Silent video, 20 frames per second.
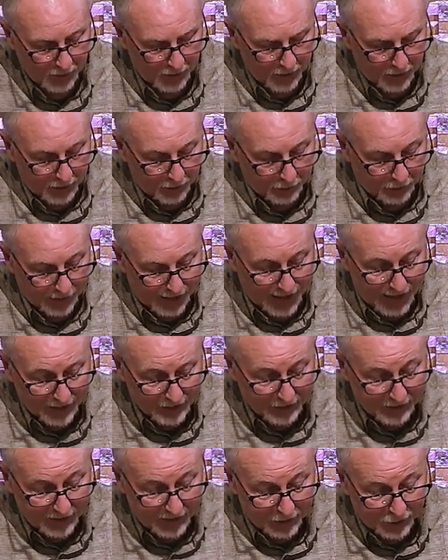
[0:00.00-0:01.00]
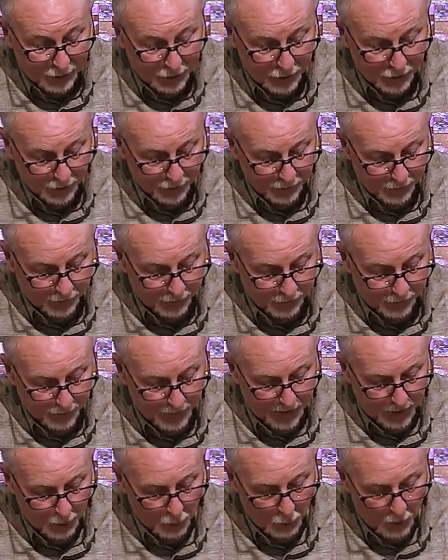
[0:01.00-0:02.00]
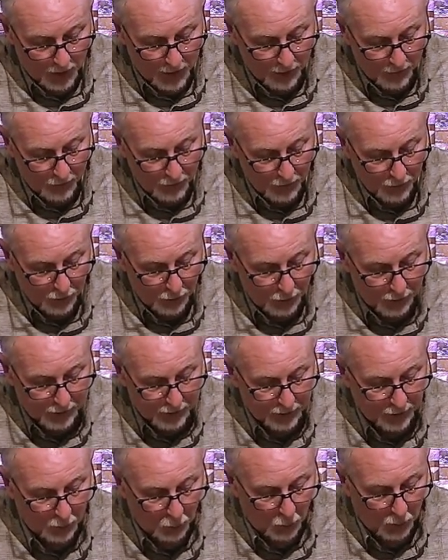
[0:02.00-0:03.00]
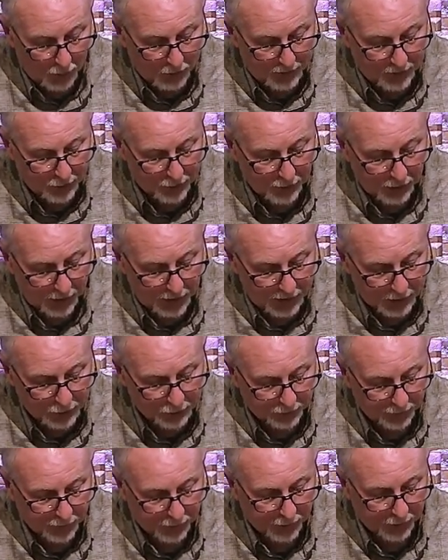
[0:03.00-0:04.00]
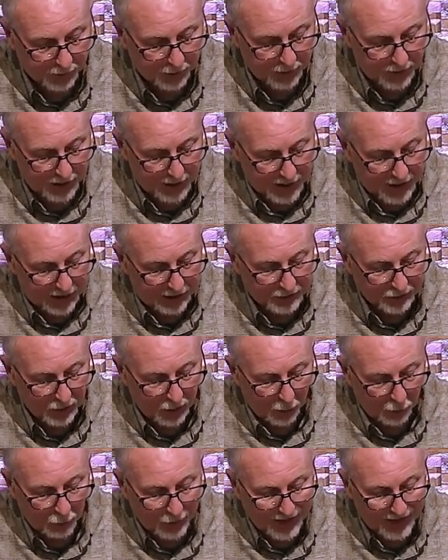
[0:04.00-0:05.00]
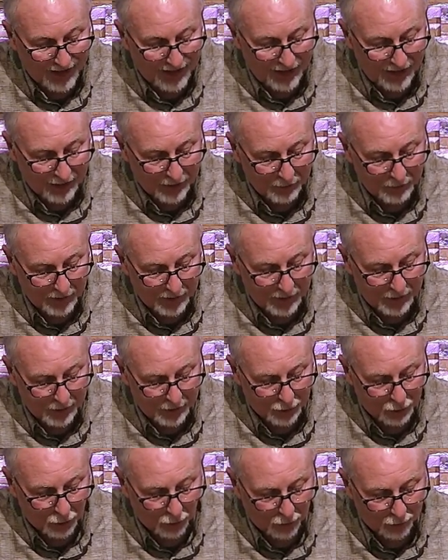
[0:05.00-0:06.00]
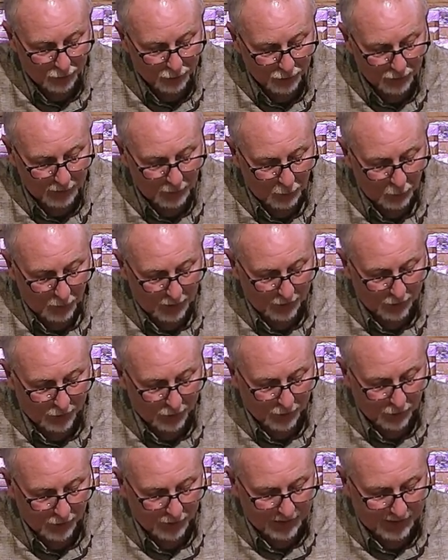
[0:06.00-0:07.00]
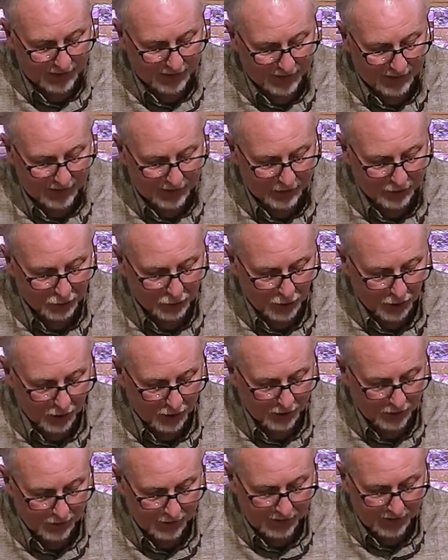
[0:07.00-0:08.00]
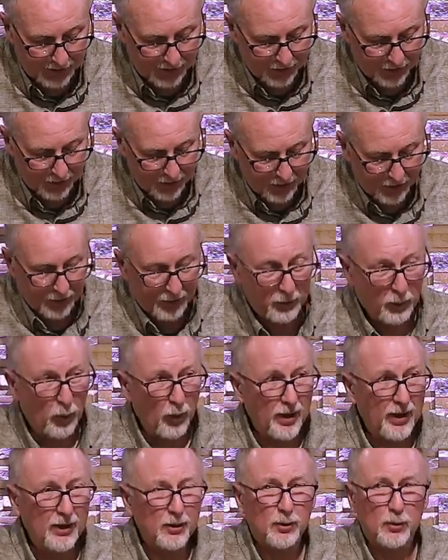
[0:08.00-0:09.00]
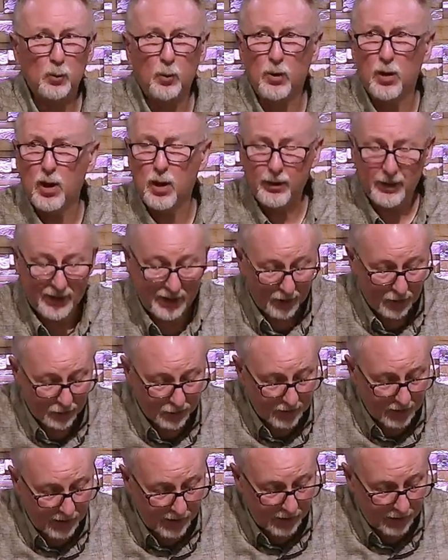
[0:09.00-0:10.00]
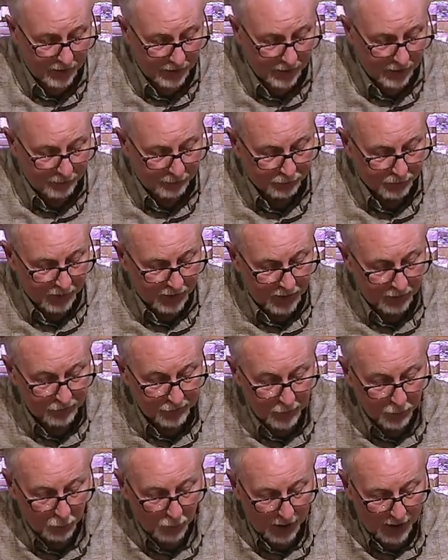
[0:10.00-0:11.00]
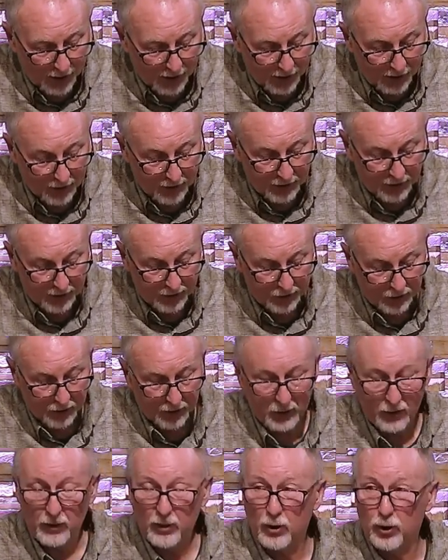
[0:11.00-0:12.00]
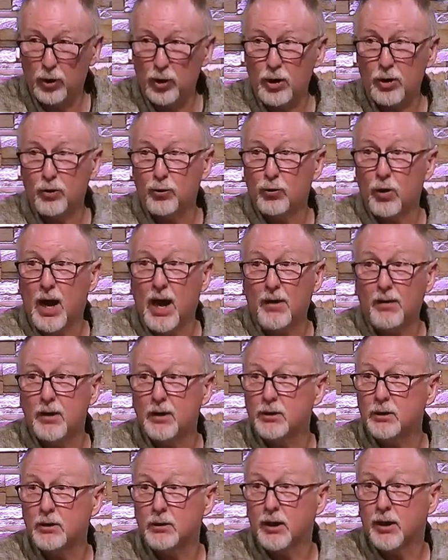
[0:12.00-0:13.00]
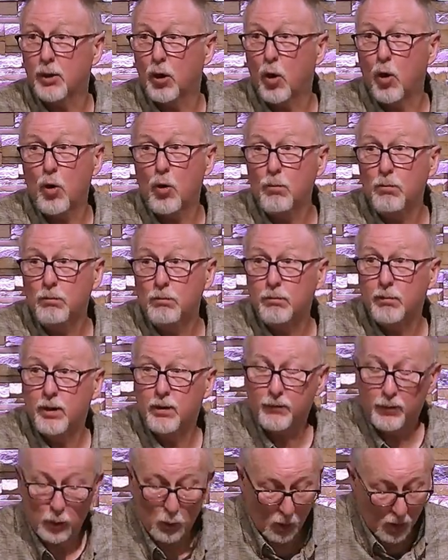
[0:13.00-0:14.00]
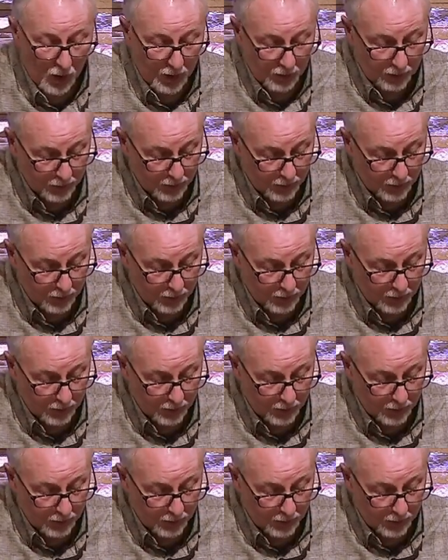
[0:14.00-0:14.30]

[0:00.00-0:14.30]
But I say to you, that whoever looks at a woman to lust for her has already committed adultery with her in his heart. Again, the point is, we're all guilty. If you're right, and you can try this at home if you want.